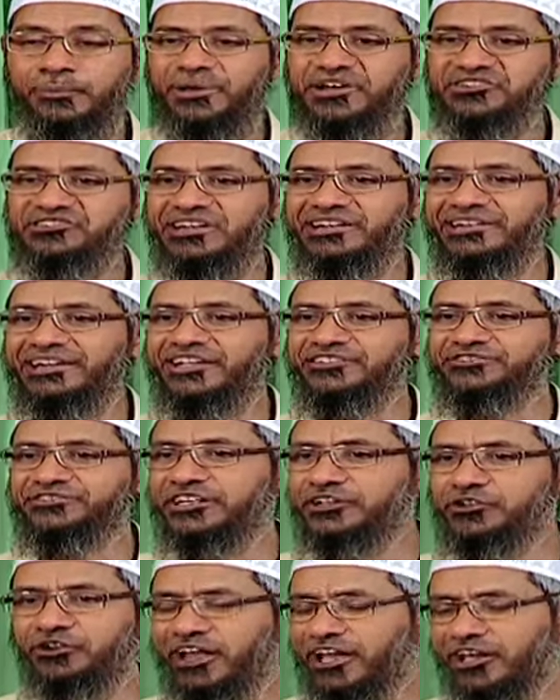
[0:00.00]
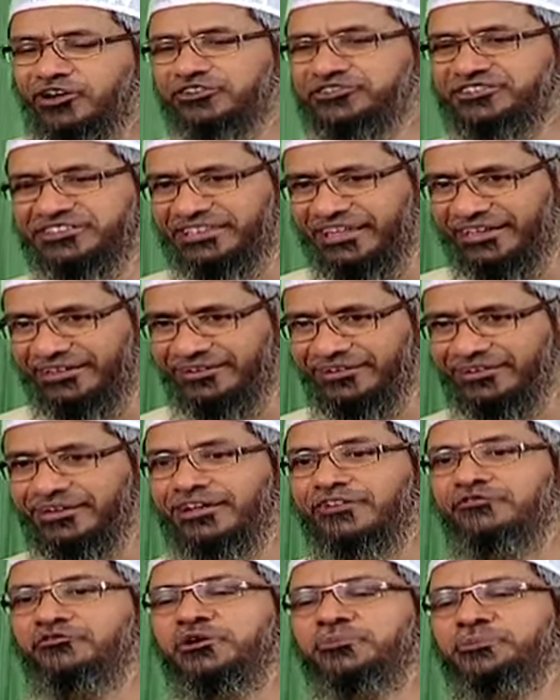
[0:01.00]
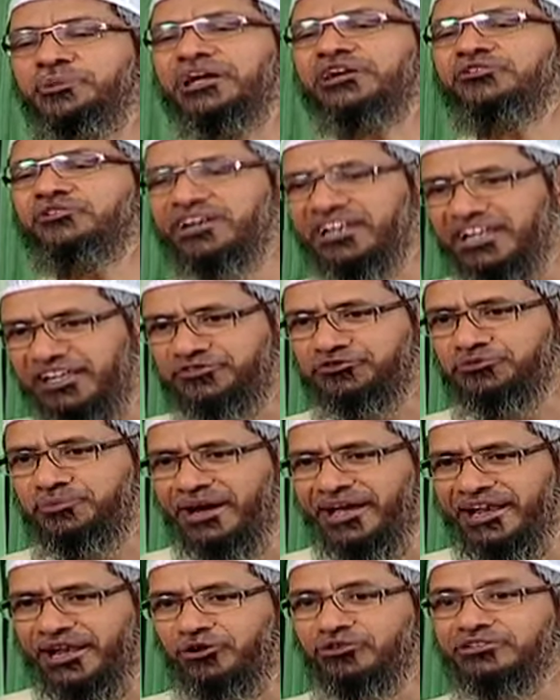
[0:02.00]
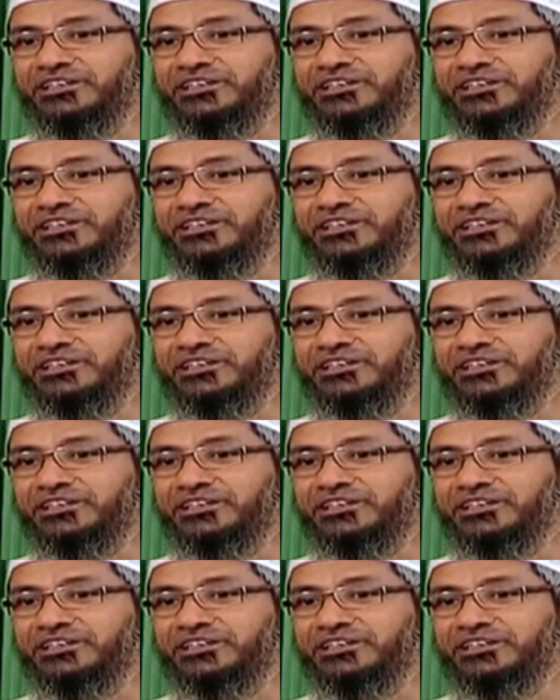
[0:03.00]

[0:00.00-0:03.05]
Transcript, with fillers: my Jannah is secured. I cannot say that. We pray to Allah subhanahu wa